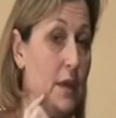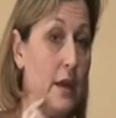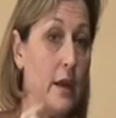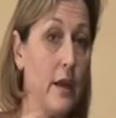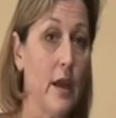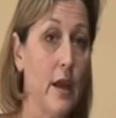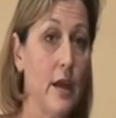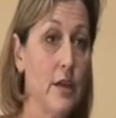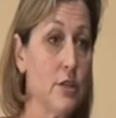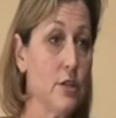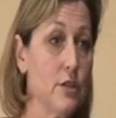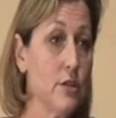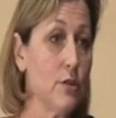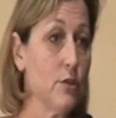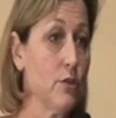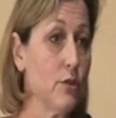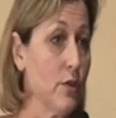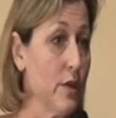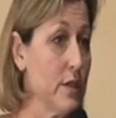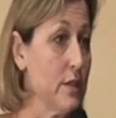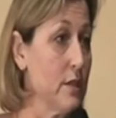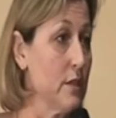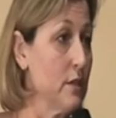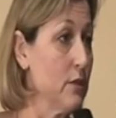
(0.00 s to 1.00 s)
medications or
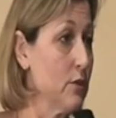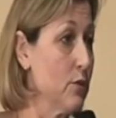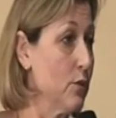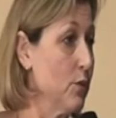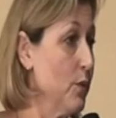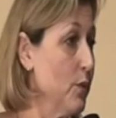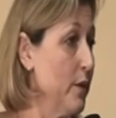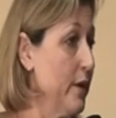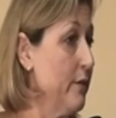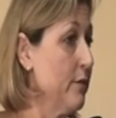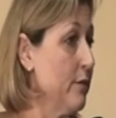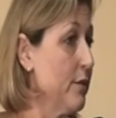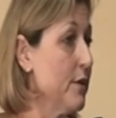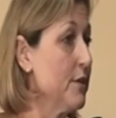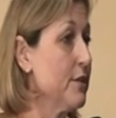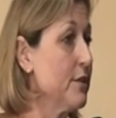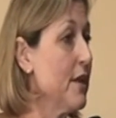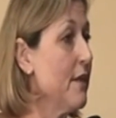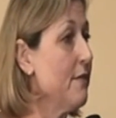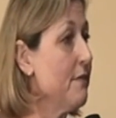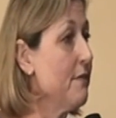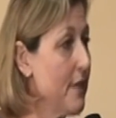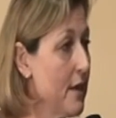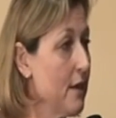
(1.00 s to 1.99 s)
dressings or whatever
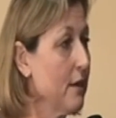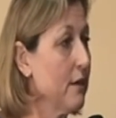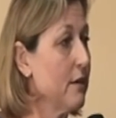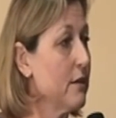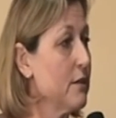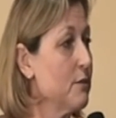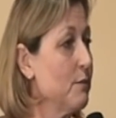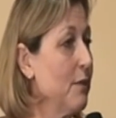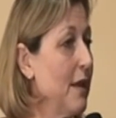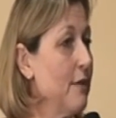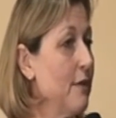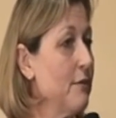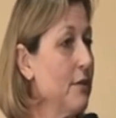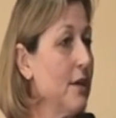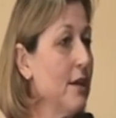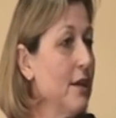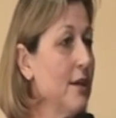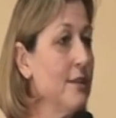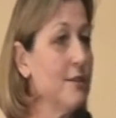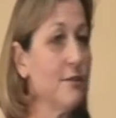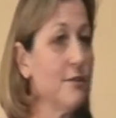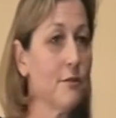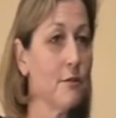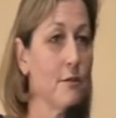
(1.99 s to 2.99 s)
else, and then I got to play with the
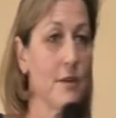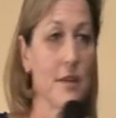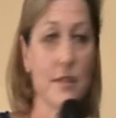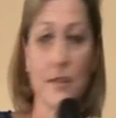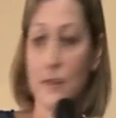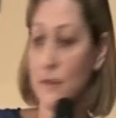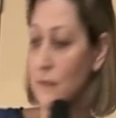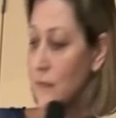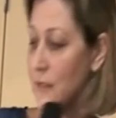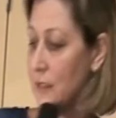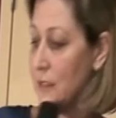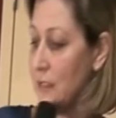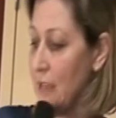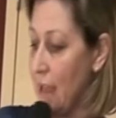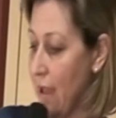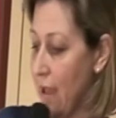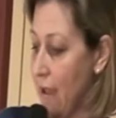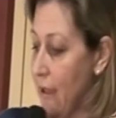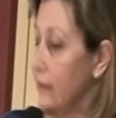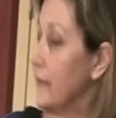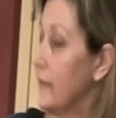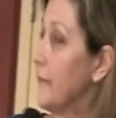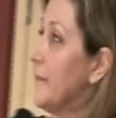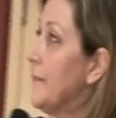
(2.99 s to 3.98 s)
kids for the rest of the
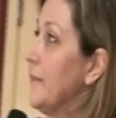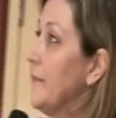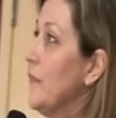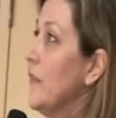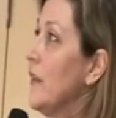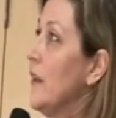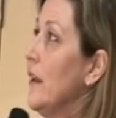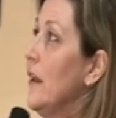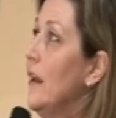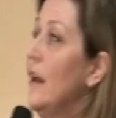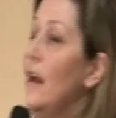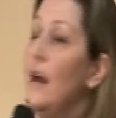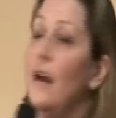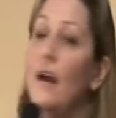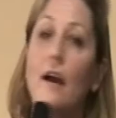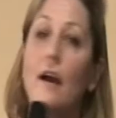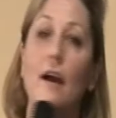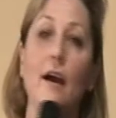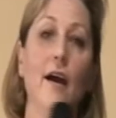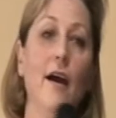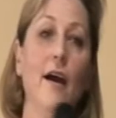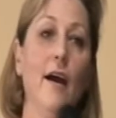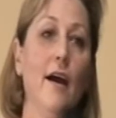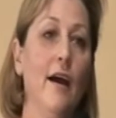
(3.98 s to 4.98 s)
day.
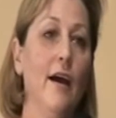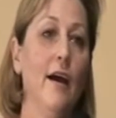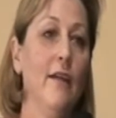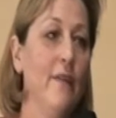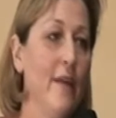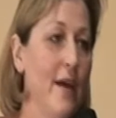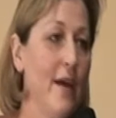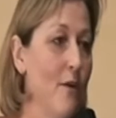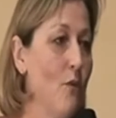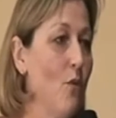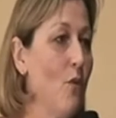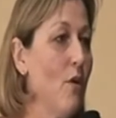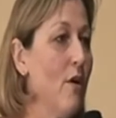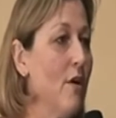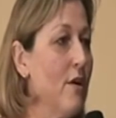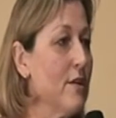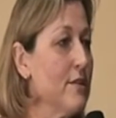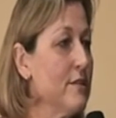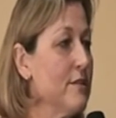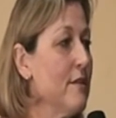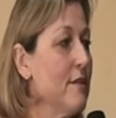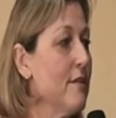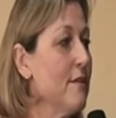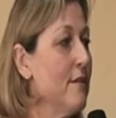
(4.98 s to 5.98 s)
And that
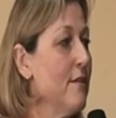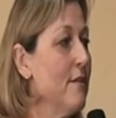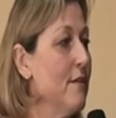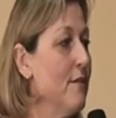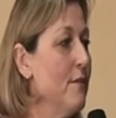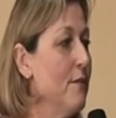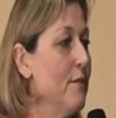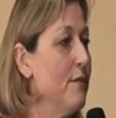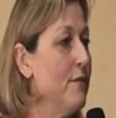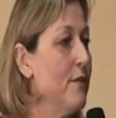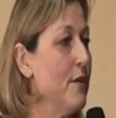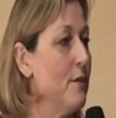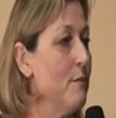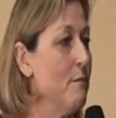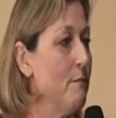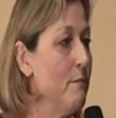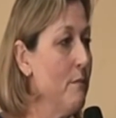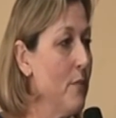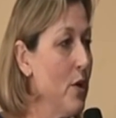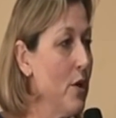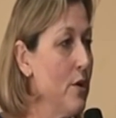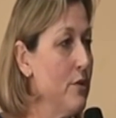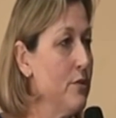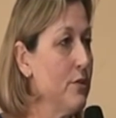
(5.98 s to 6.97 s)
was the
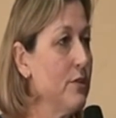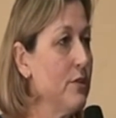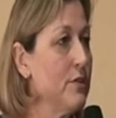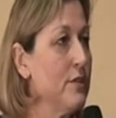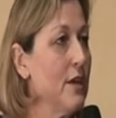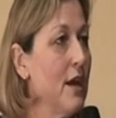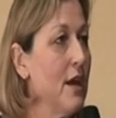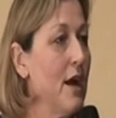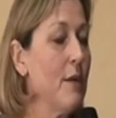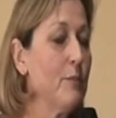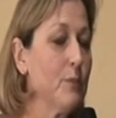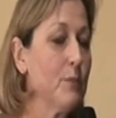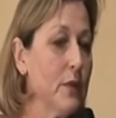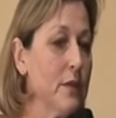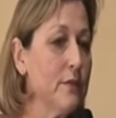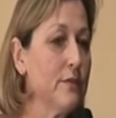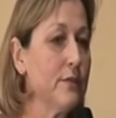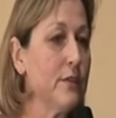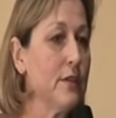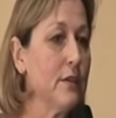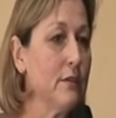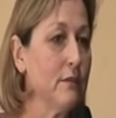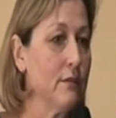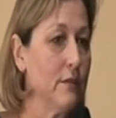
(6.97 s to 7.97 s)
most
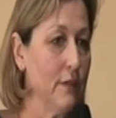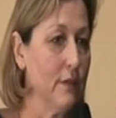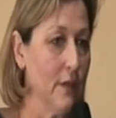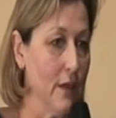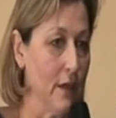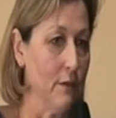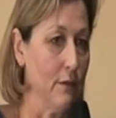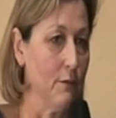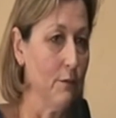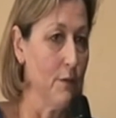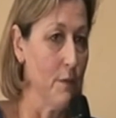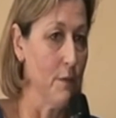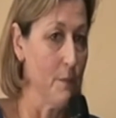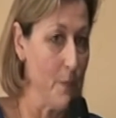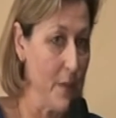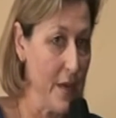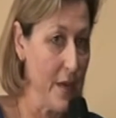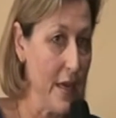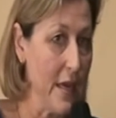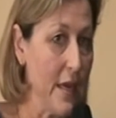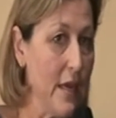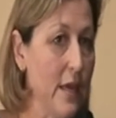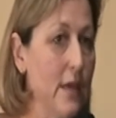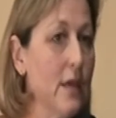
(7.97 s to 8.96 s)
uplifting thing for
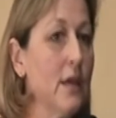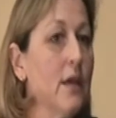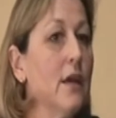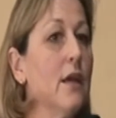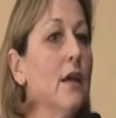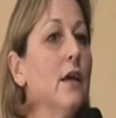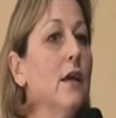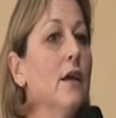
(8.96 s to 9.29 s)
me,